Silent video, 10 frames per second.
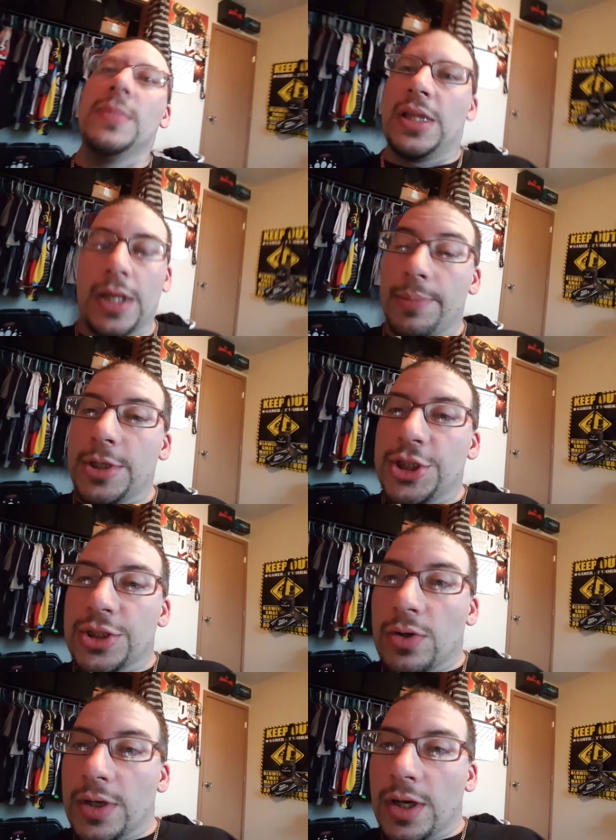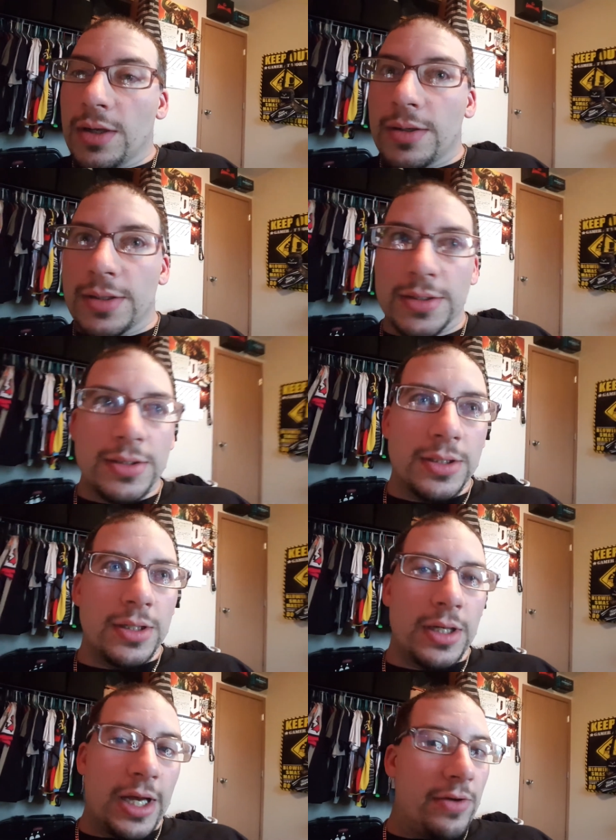Not much is going on.
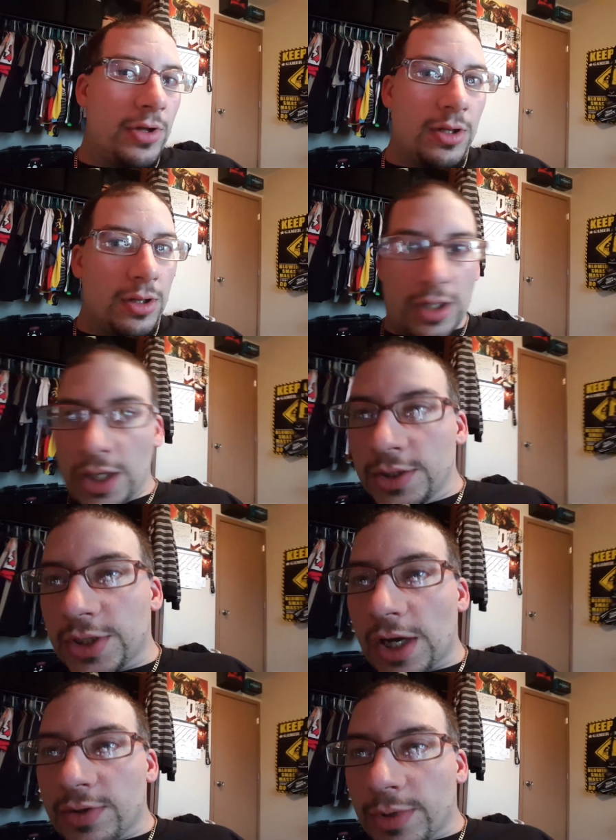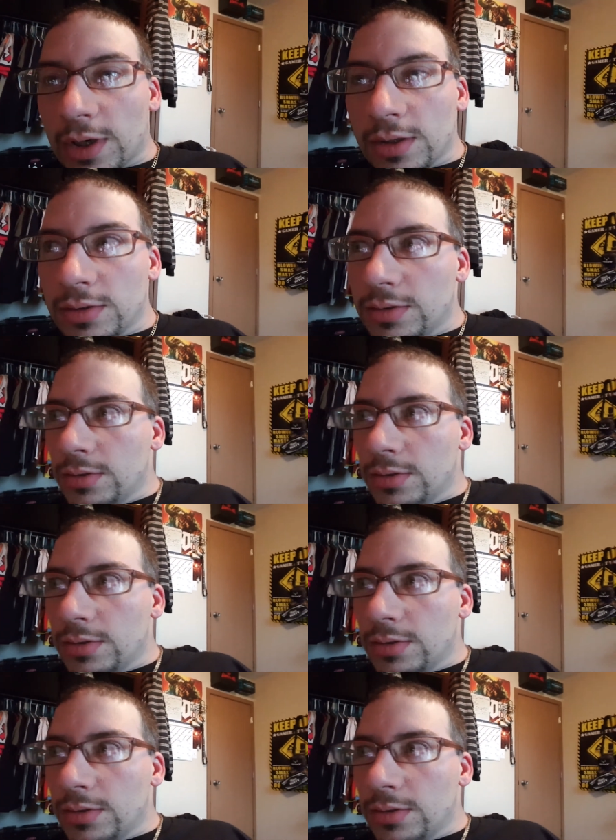I have a long drive tomorrow,